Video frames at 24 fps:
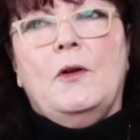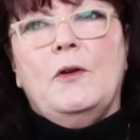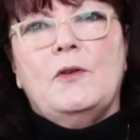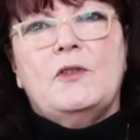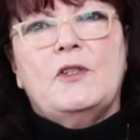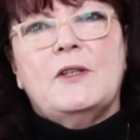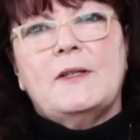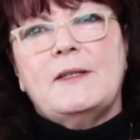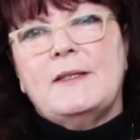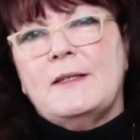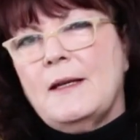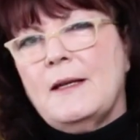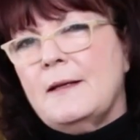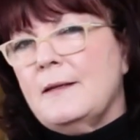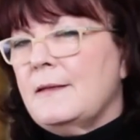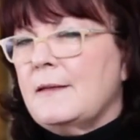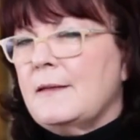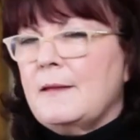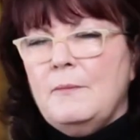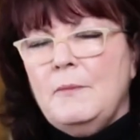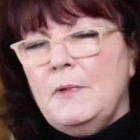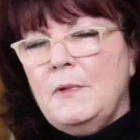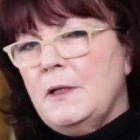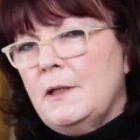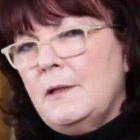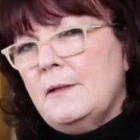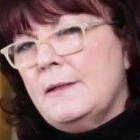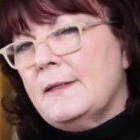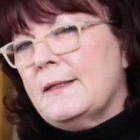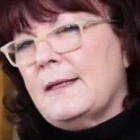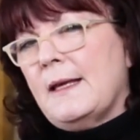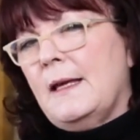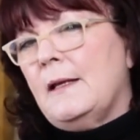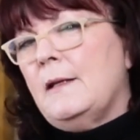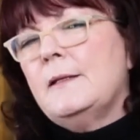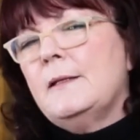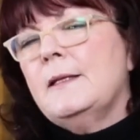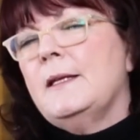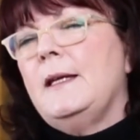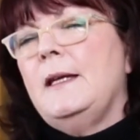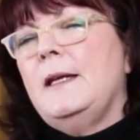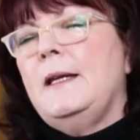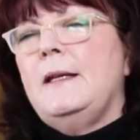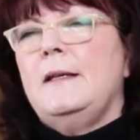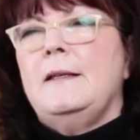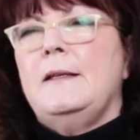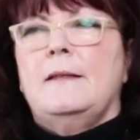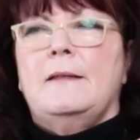just does some little
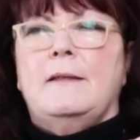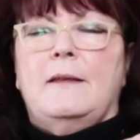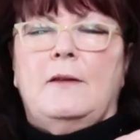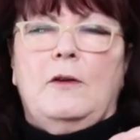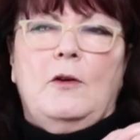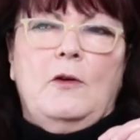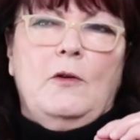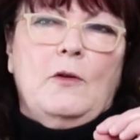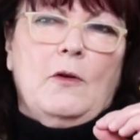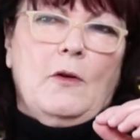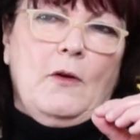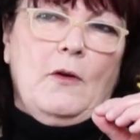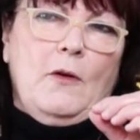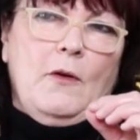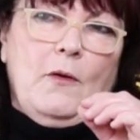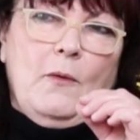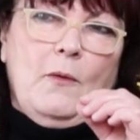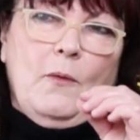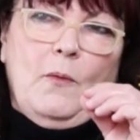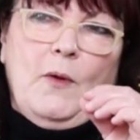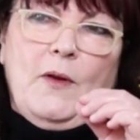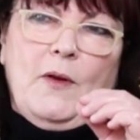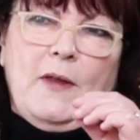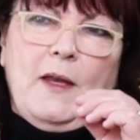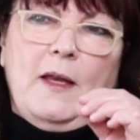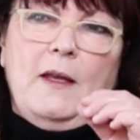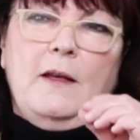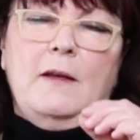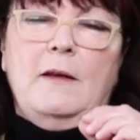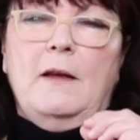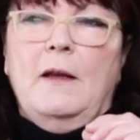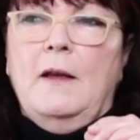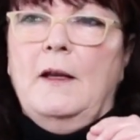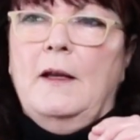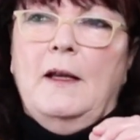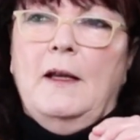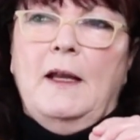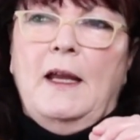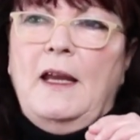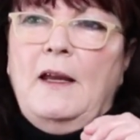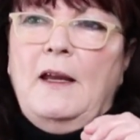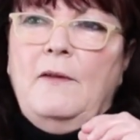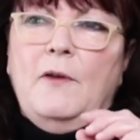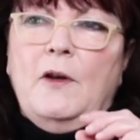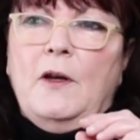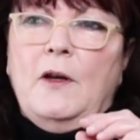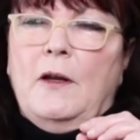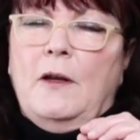subtleties, within
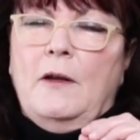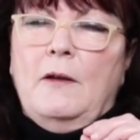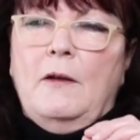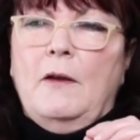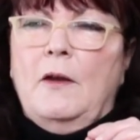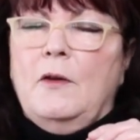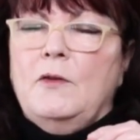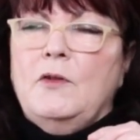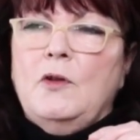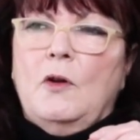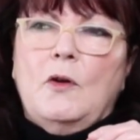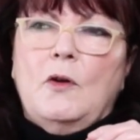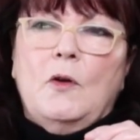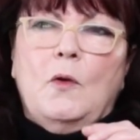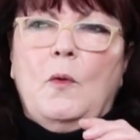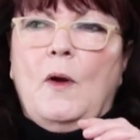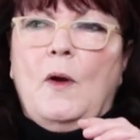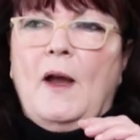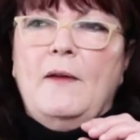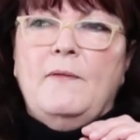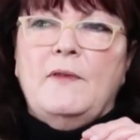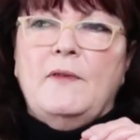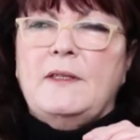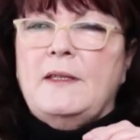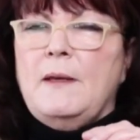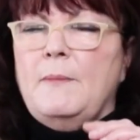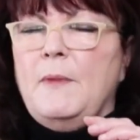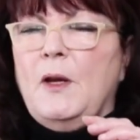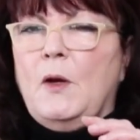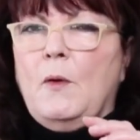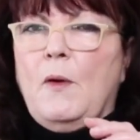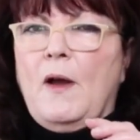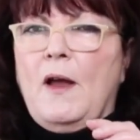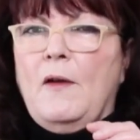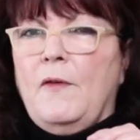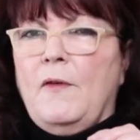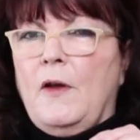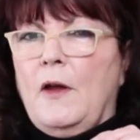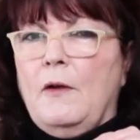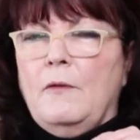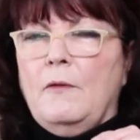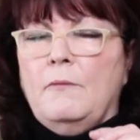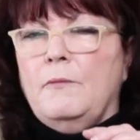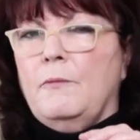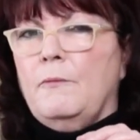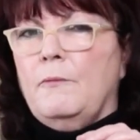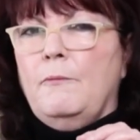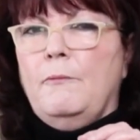even a dotted quaver, semiquaver,
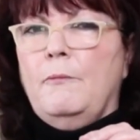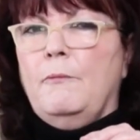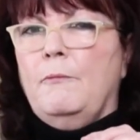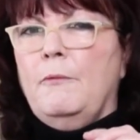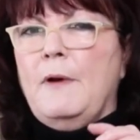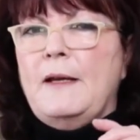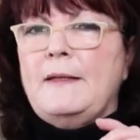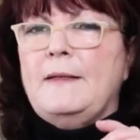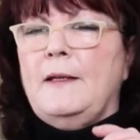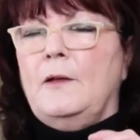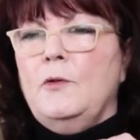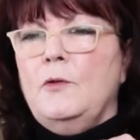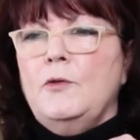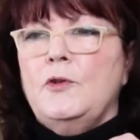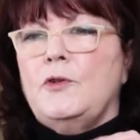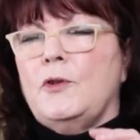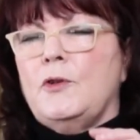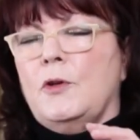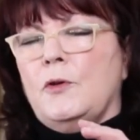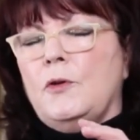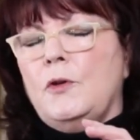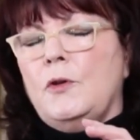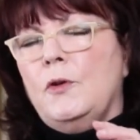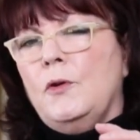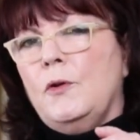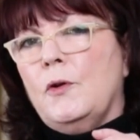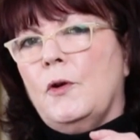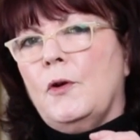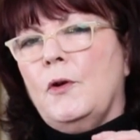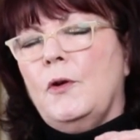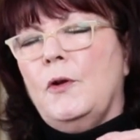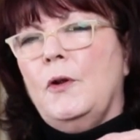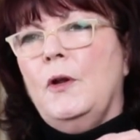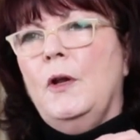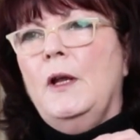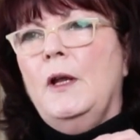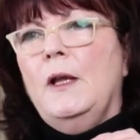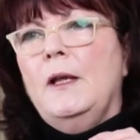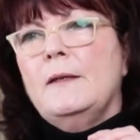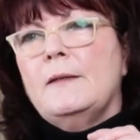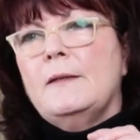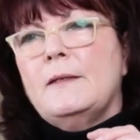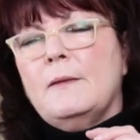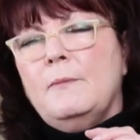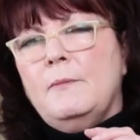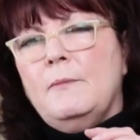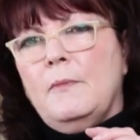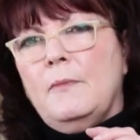resolution,
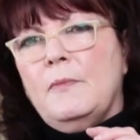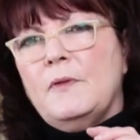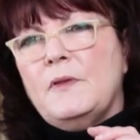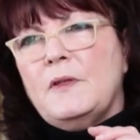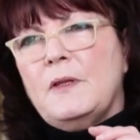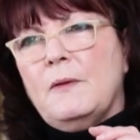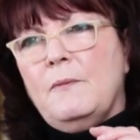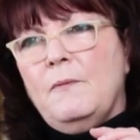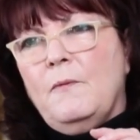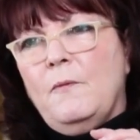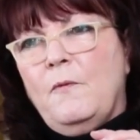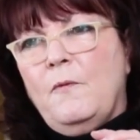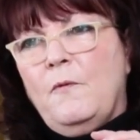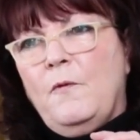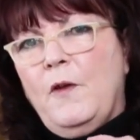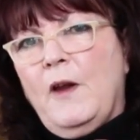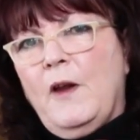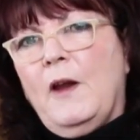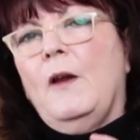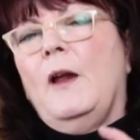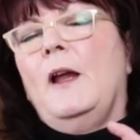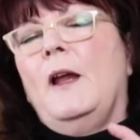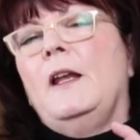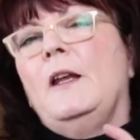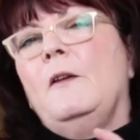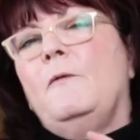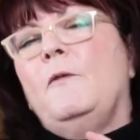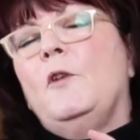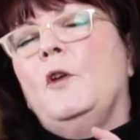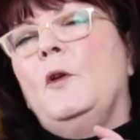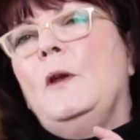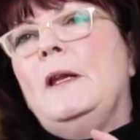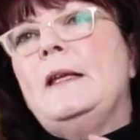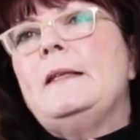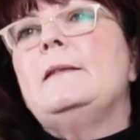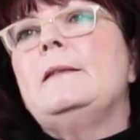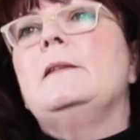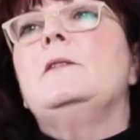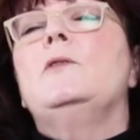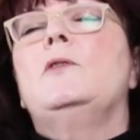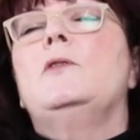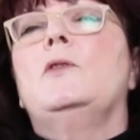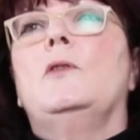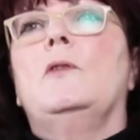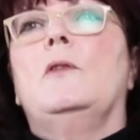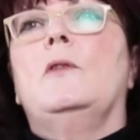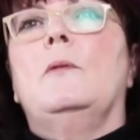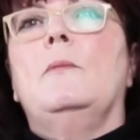and if you listen
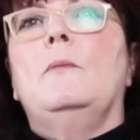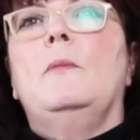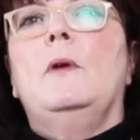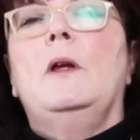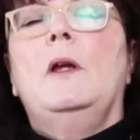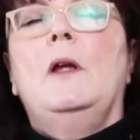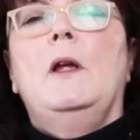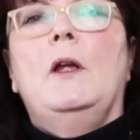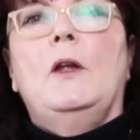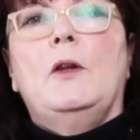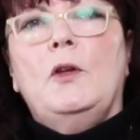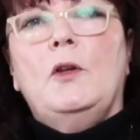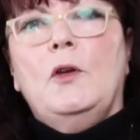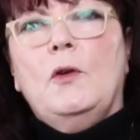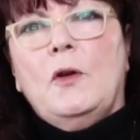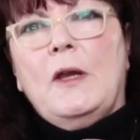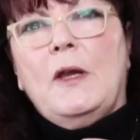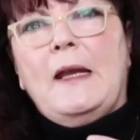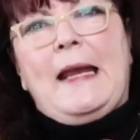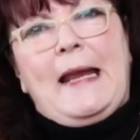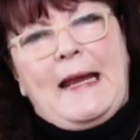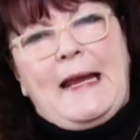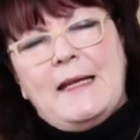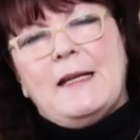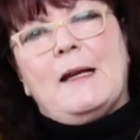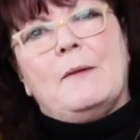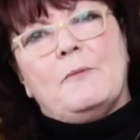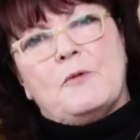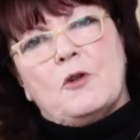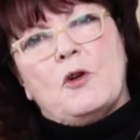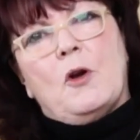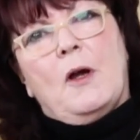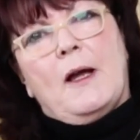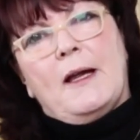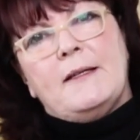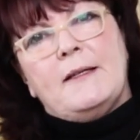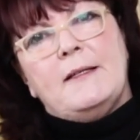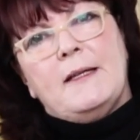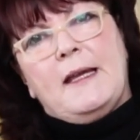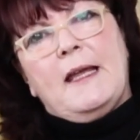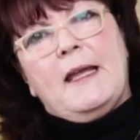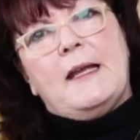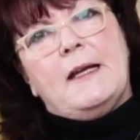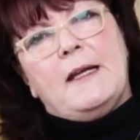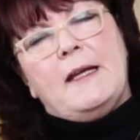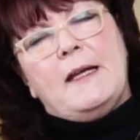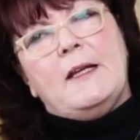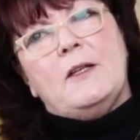to them, you can end up trying to
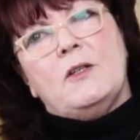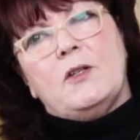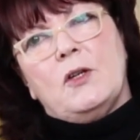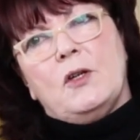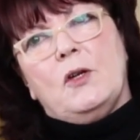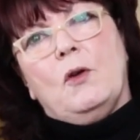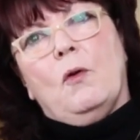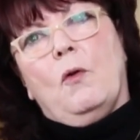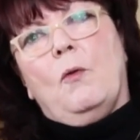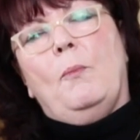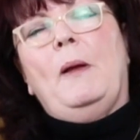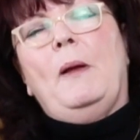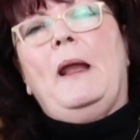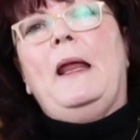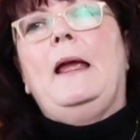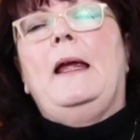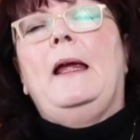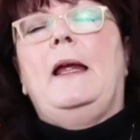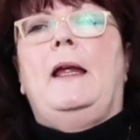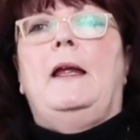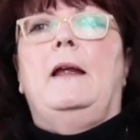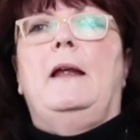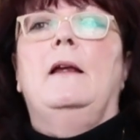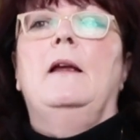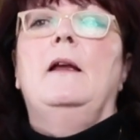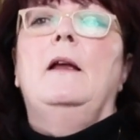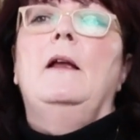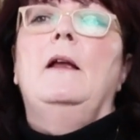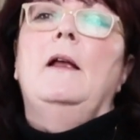get it into your playing.